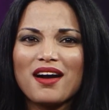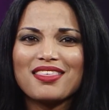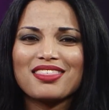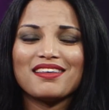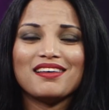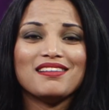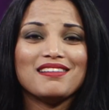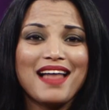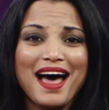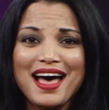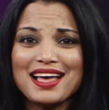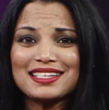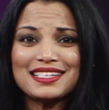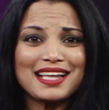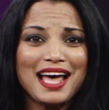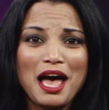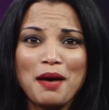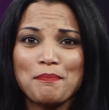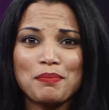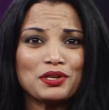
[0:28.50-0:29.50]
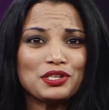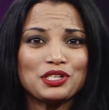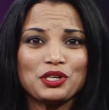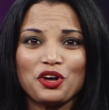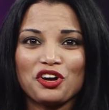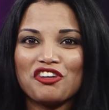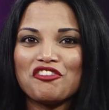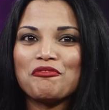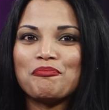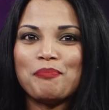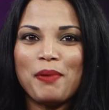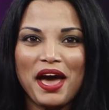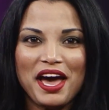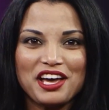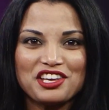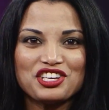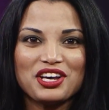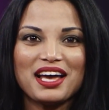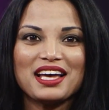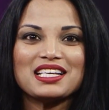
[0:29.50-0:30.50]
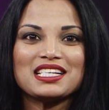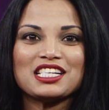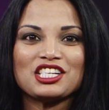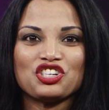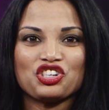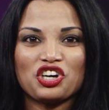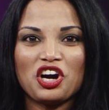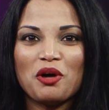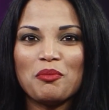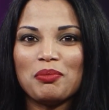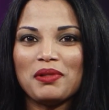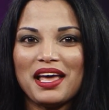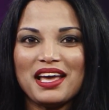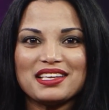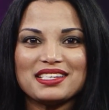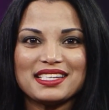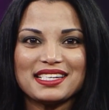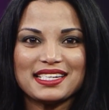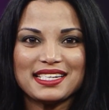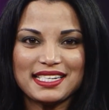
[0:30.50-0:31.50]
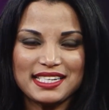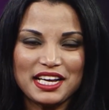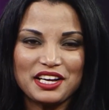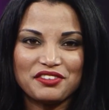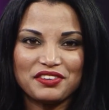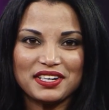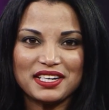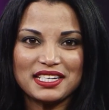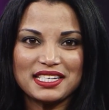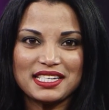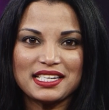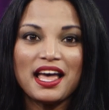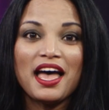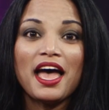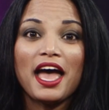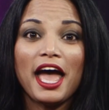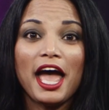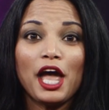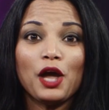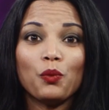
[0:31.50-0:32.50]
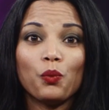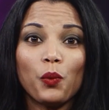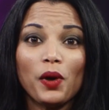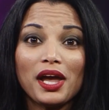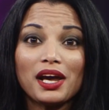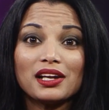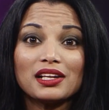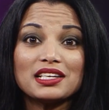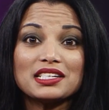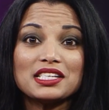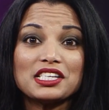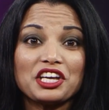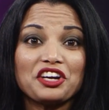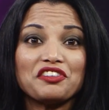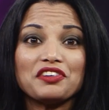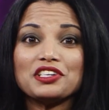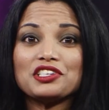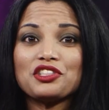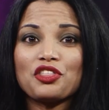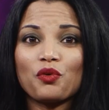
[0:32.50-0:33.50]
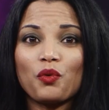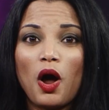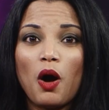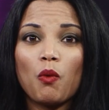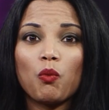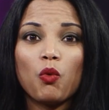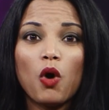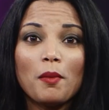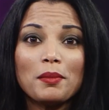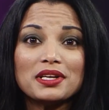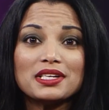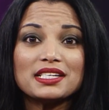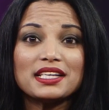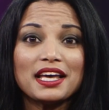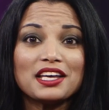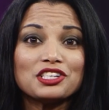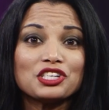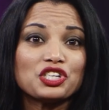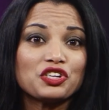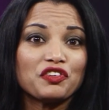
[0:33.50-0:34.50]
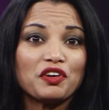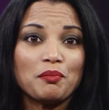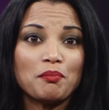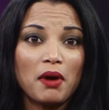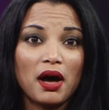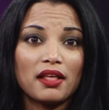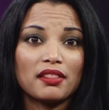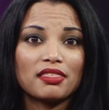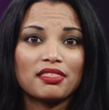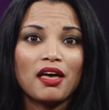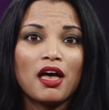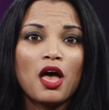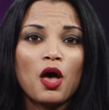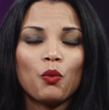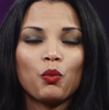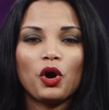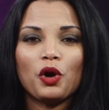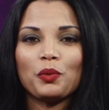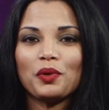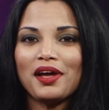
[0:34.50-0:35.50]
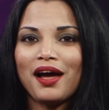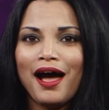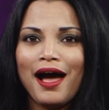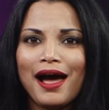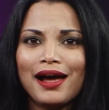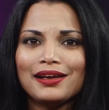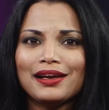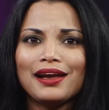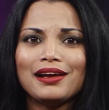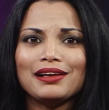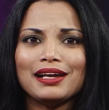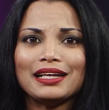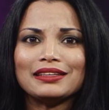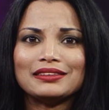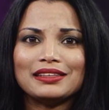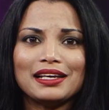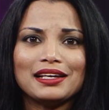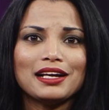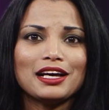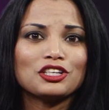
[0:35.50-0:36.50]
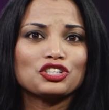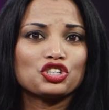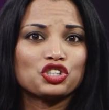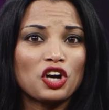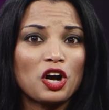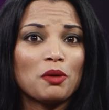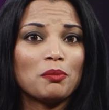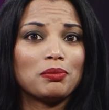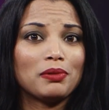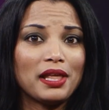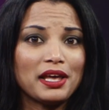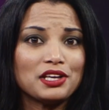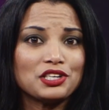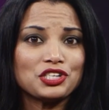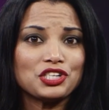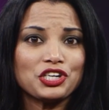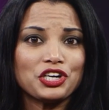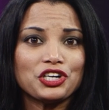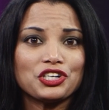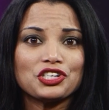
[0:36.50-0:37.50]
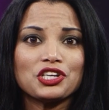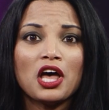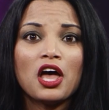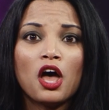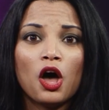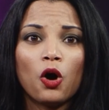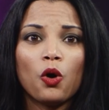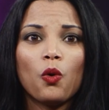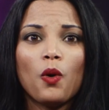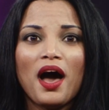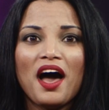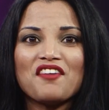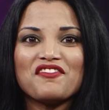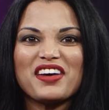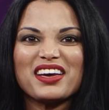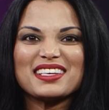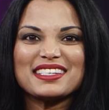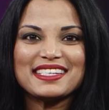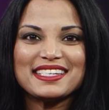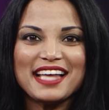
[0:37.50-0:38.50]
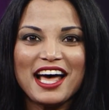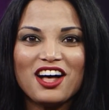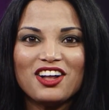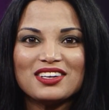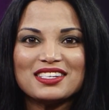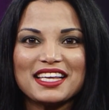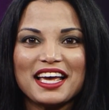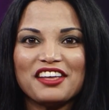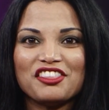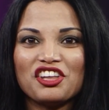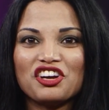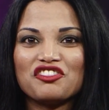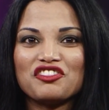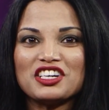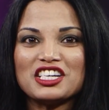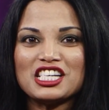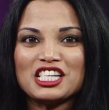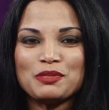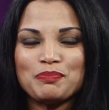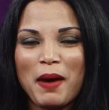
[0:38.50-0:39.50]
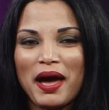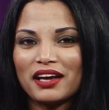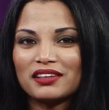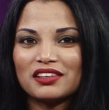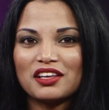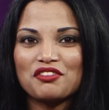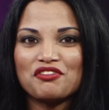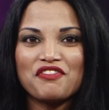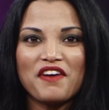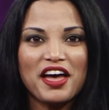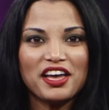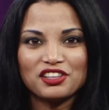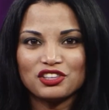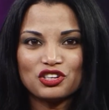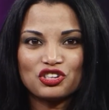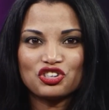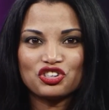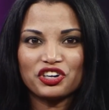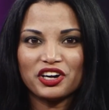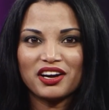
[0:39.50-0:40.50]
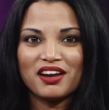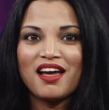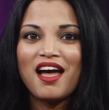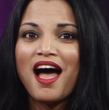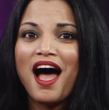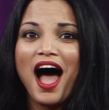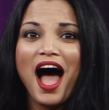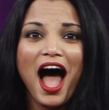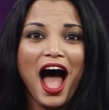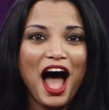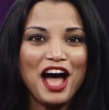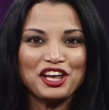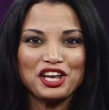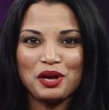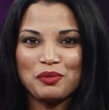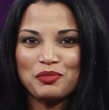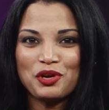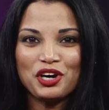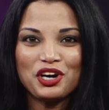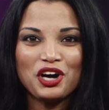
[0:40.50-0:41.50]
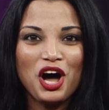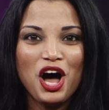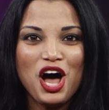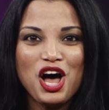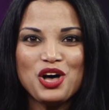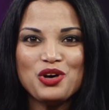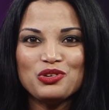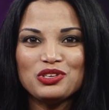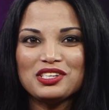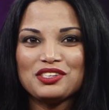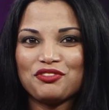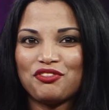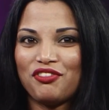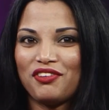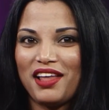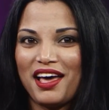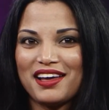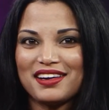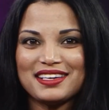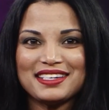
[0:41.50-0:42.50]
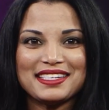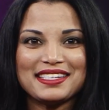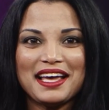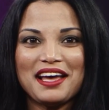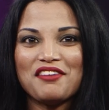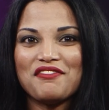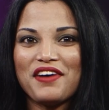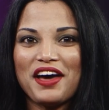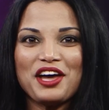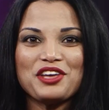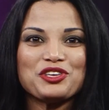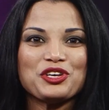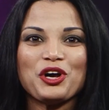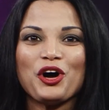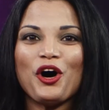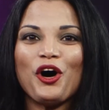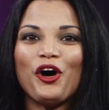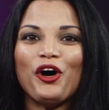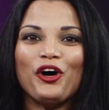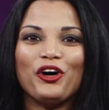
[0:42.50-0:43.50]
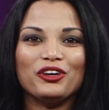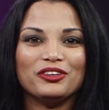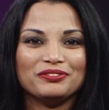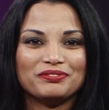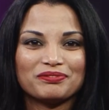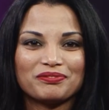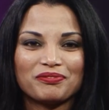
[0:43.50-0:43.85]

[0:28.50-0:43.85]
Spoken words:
the last episode of Bellas Trailblazer Series, a weekly series throughout Women's History Month where we highlight Latina trailblazers who have excelled in their respective industry. I am your host, Flery Cervello.